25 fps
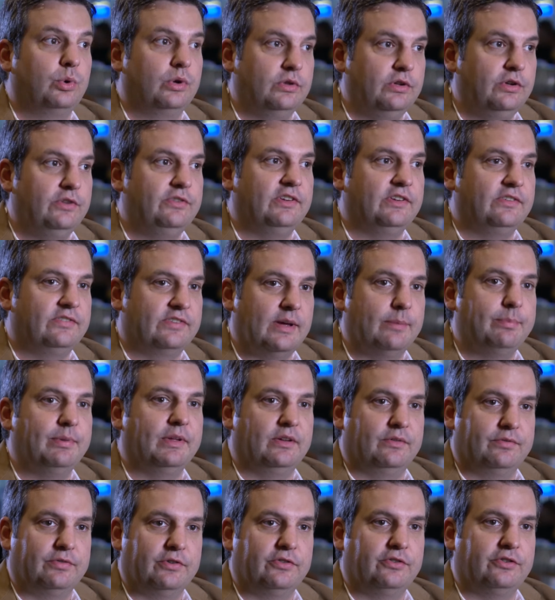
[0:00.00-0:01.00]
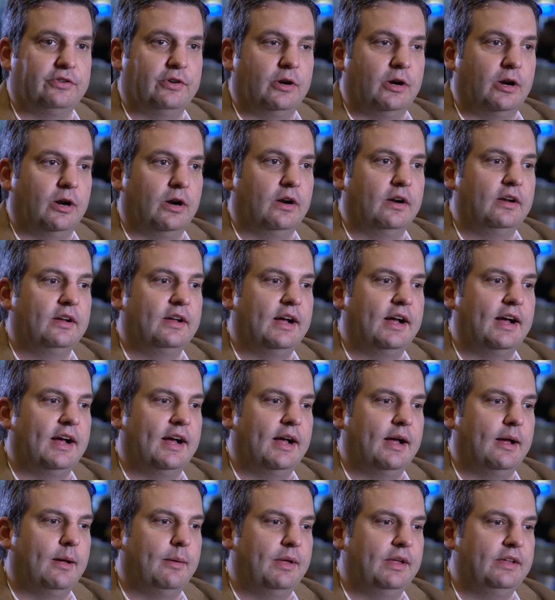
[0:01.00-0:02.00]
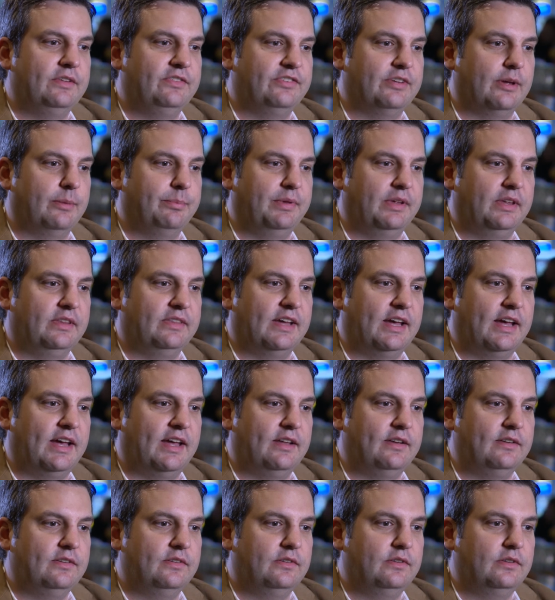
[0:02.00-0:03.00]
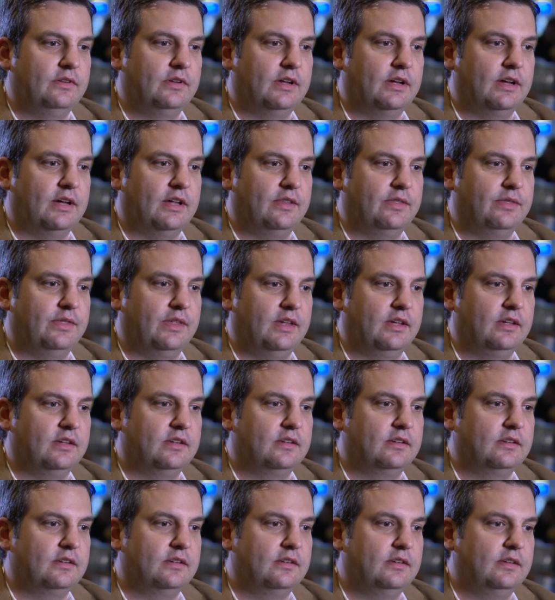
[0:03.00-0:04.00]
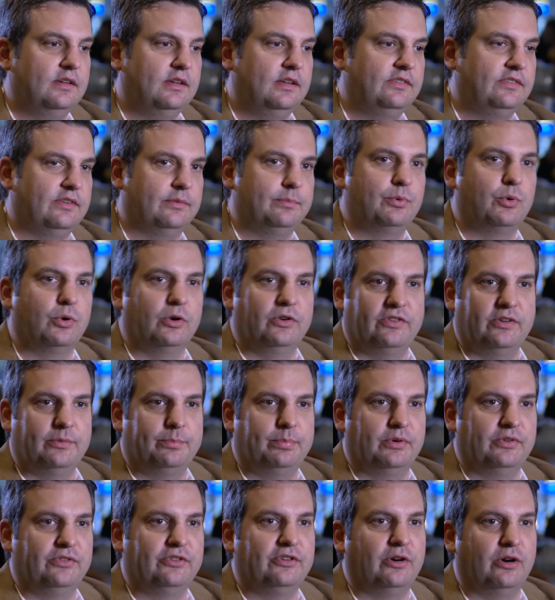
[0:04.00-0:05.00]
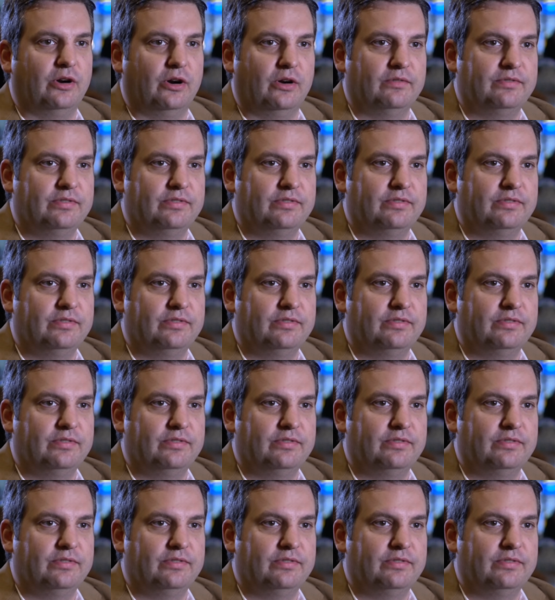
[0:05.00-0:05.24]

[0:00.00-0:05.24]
losing something for sure, and something that I think it's important to preserve.